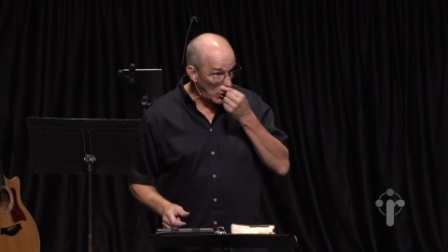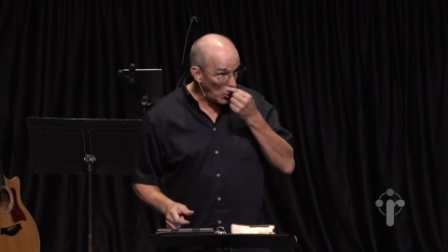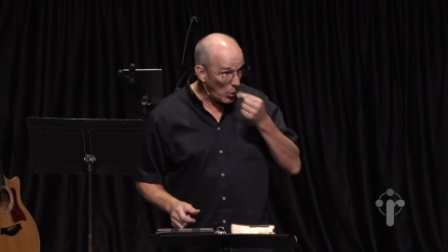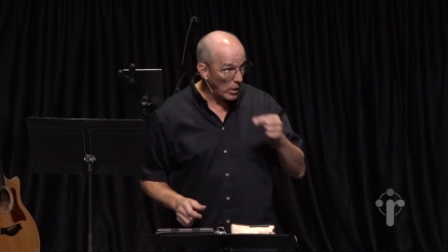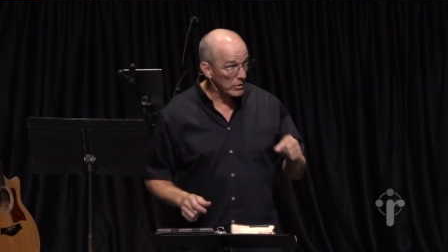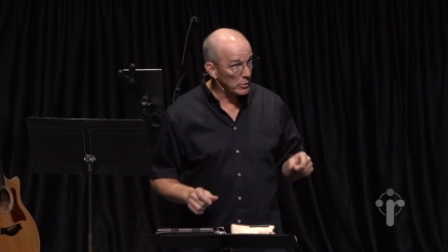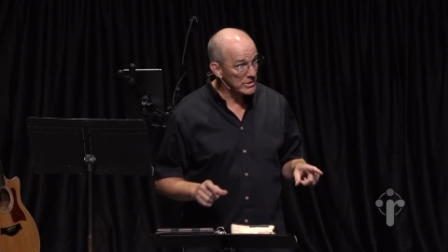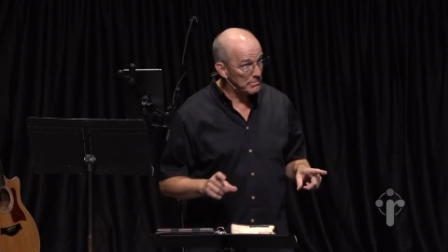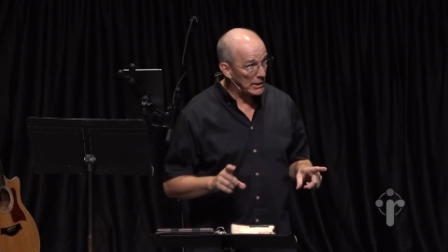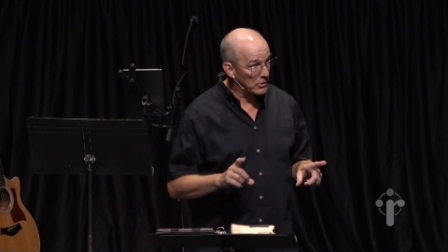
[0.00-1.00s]
no one
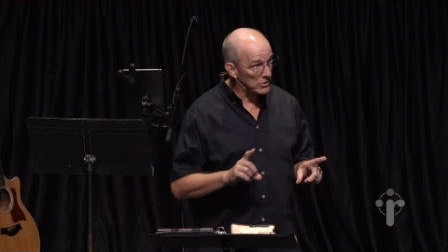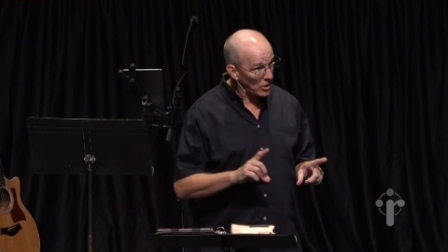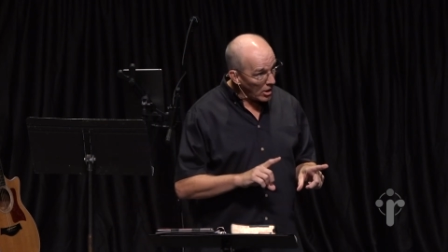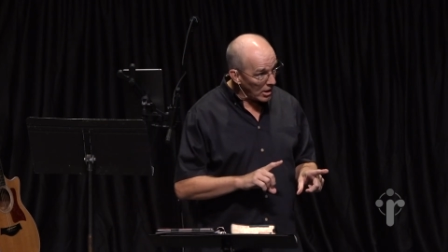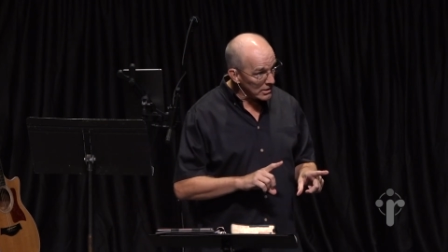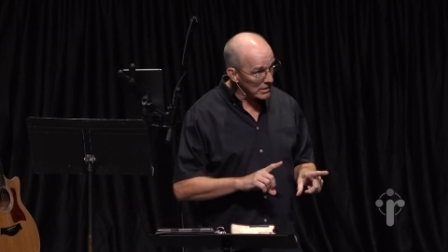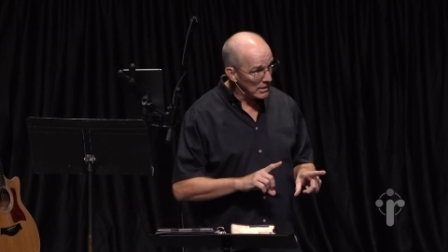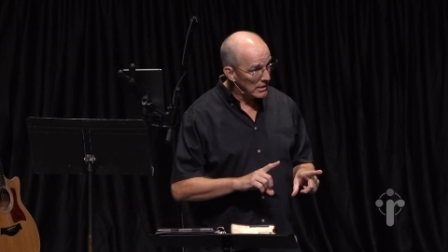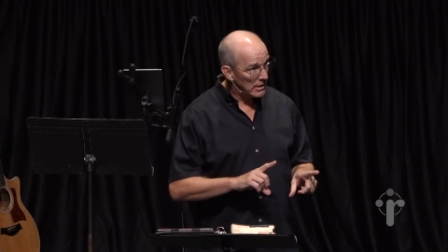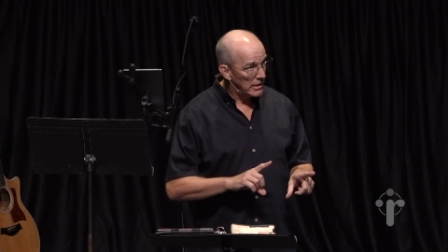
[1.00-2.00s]
was better taught
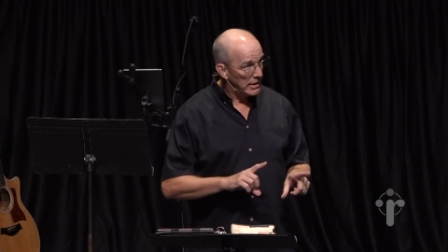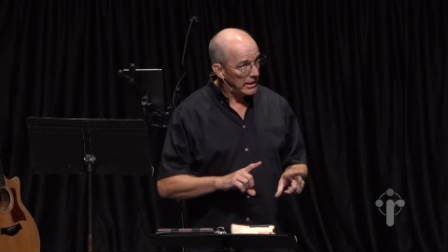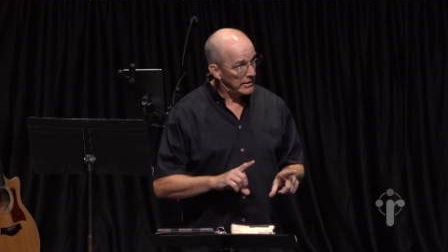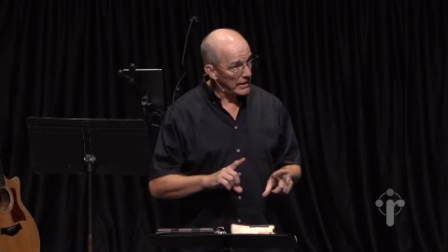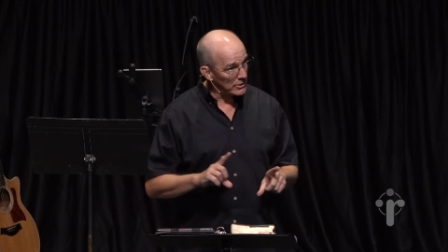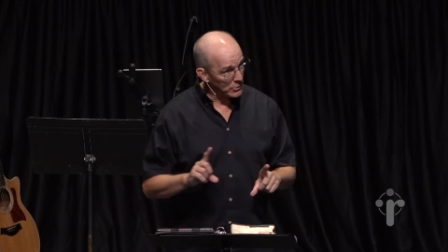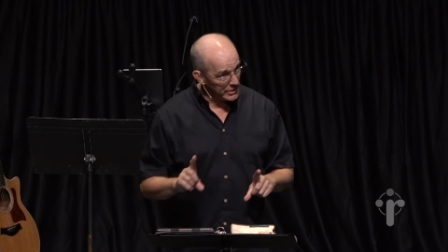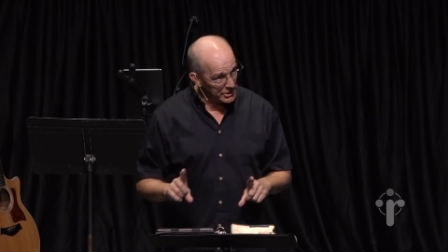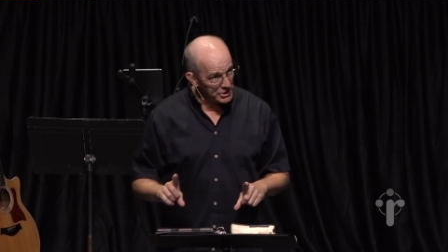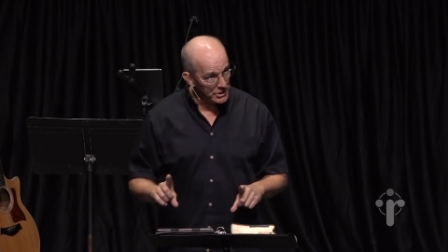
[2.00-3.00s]
in that
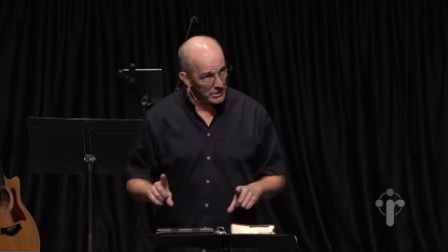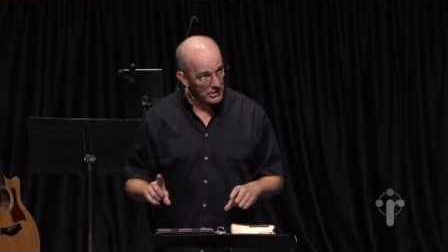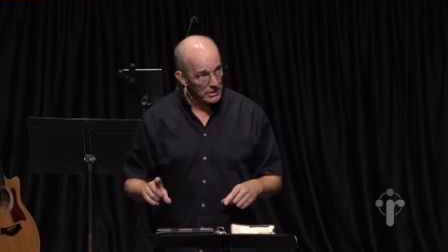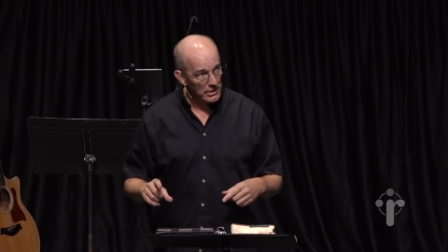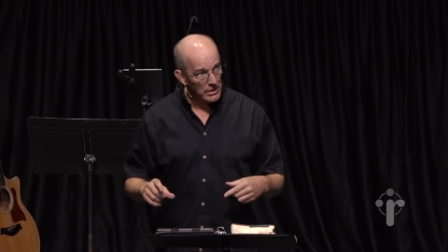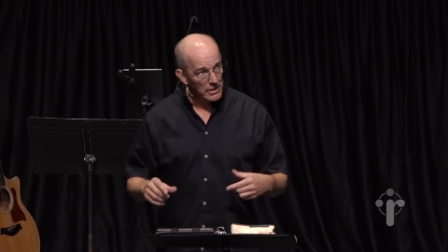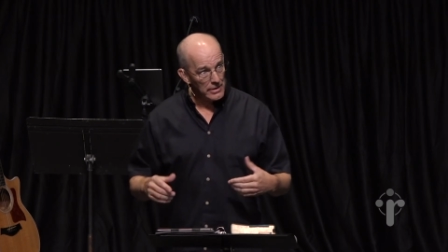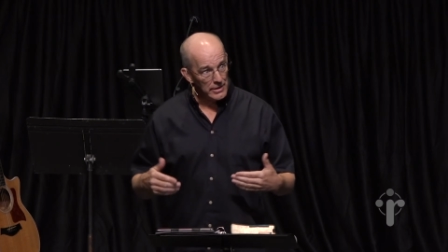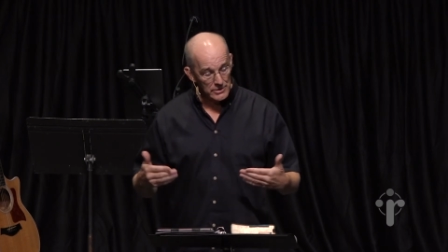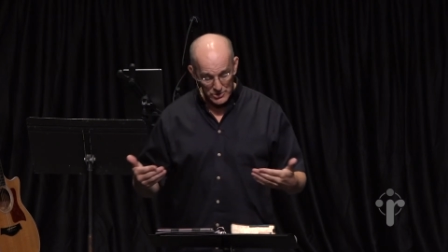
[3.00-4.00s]
tradition
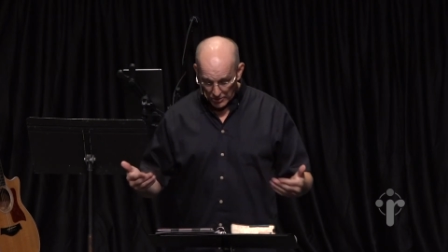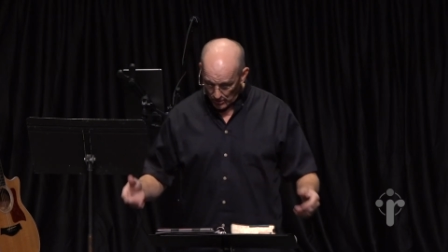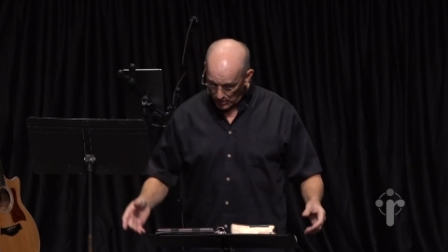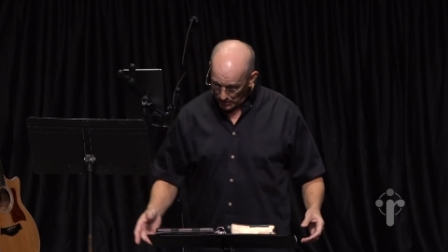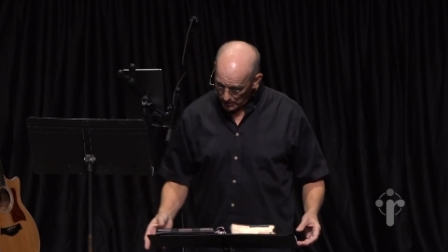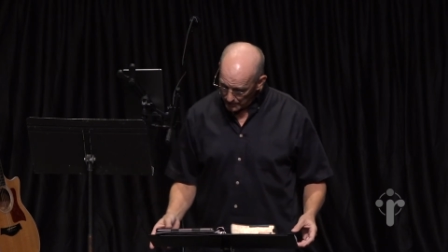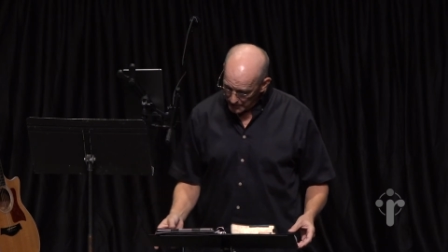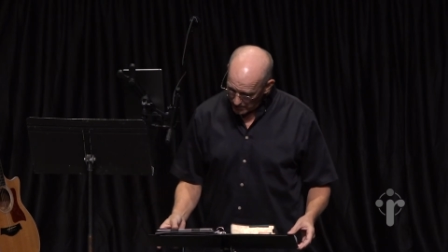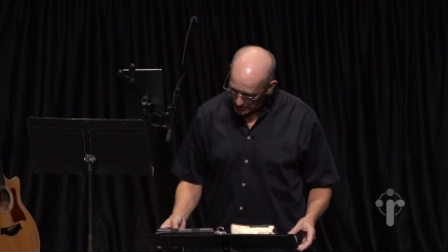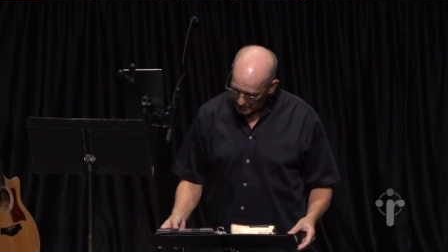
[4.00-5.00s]
than Saul of
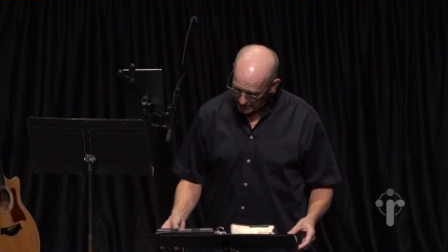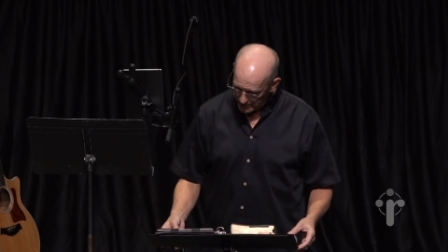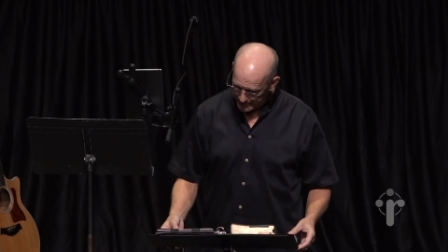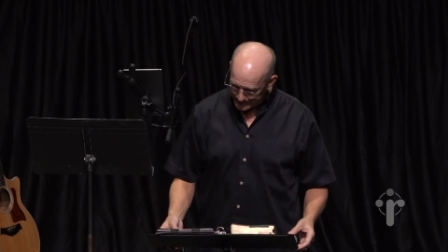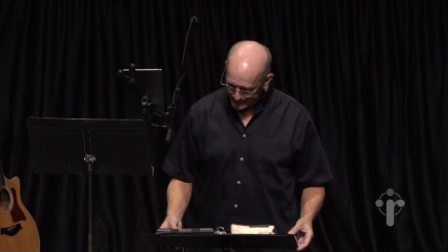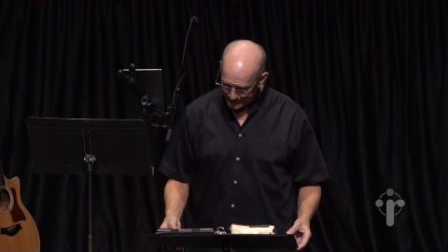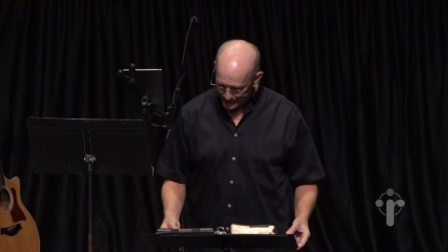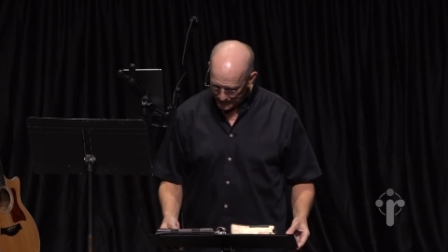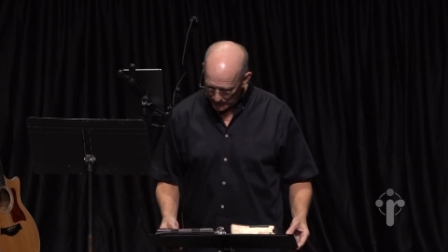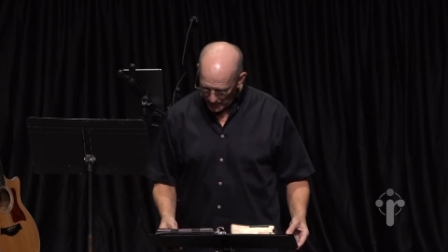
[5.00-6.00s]
Tarsus.
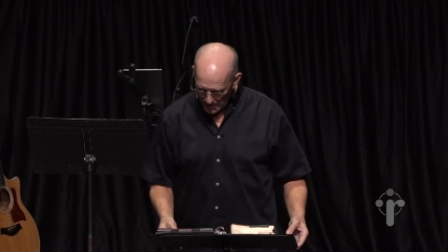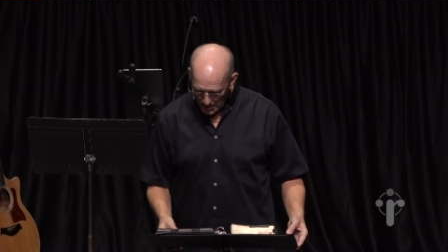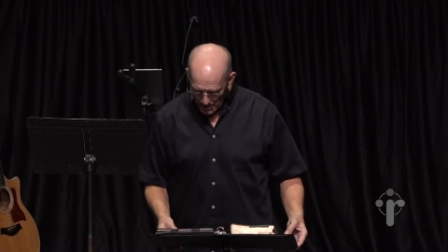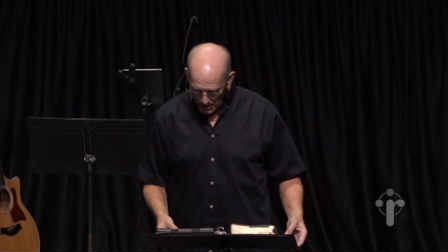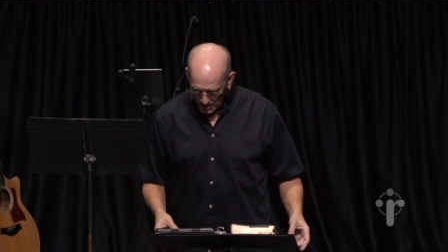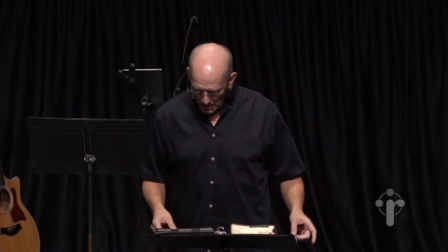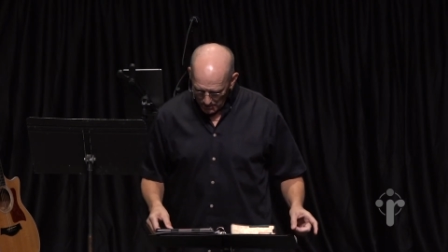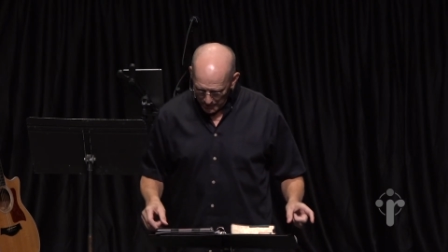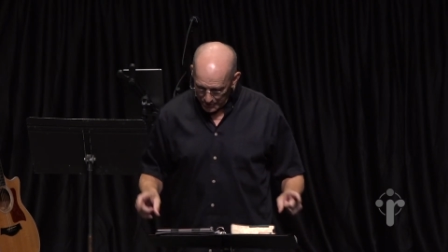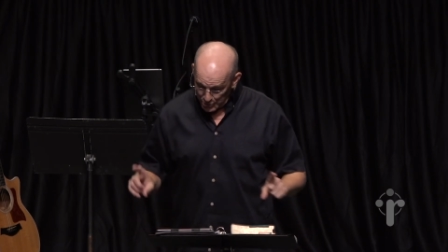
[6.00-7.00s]

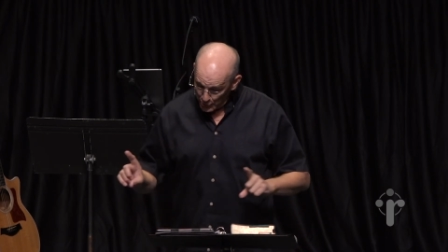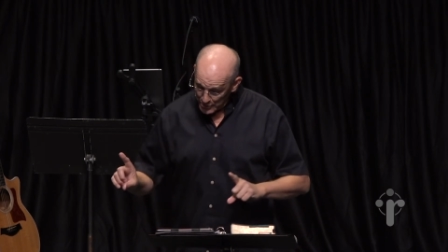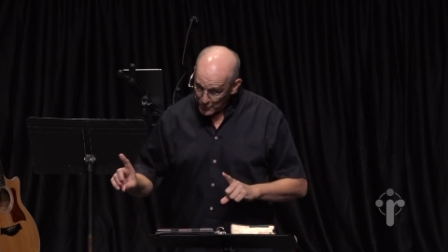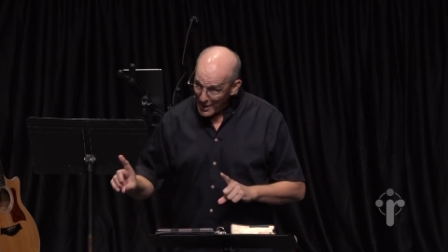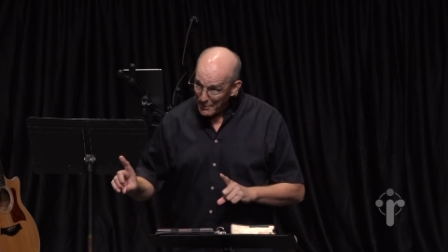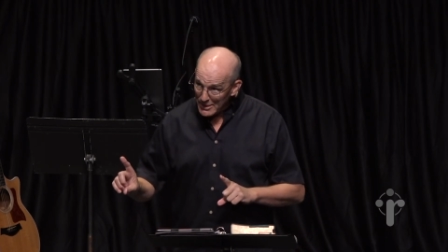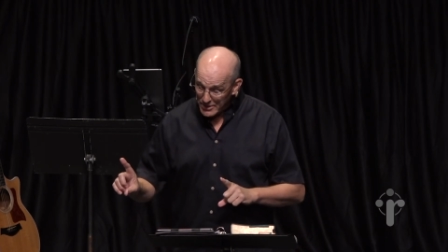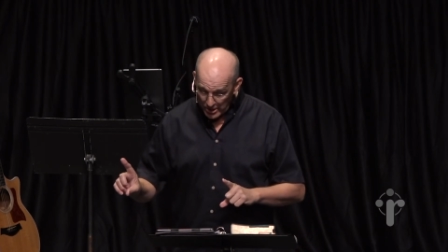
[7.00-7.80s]
But the Jewish rabbis